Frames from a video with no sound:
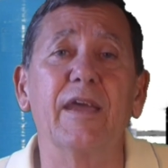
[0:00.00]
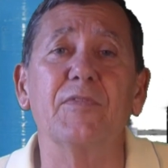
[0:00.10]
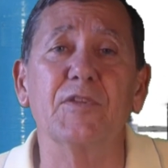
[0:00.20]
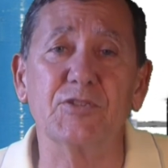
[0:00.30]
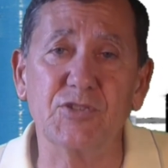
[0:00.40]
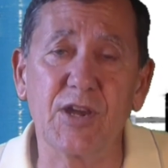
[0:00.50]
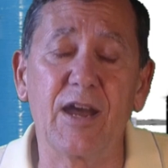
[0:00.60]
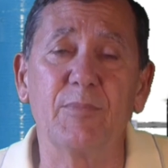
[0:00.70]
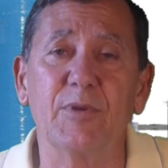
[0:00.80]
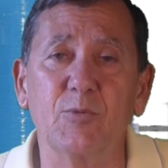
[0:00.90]
and the
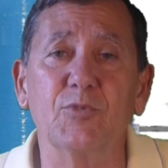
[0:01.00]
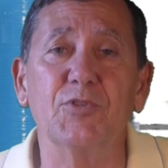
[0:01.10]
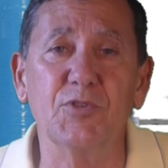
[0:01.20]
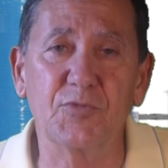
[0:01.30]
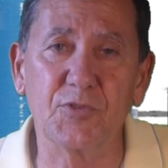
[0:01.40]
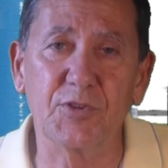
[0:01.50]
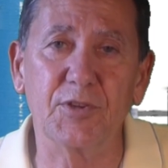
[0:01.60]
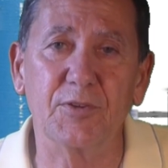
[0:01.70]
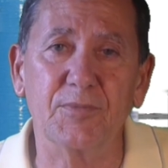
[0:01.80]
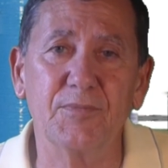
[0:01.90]
job it will do for
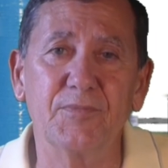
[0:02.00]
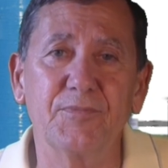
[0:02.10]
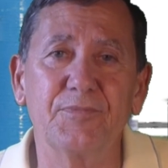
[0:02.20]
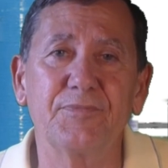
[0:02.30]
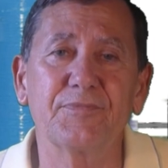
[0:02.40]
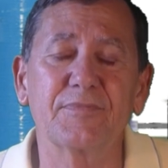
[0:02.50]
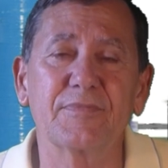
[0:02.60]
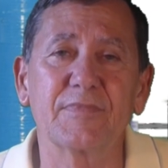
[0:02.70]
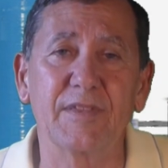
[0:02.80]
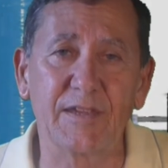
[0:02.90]
you.
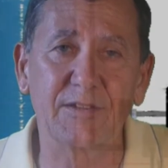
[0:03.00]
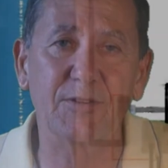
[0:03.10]
Thank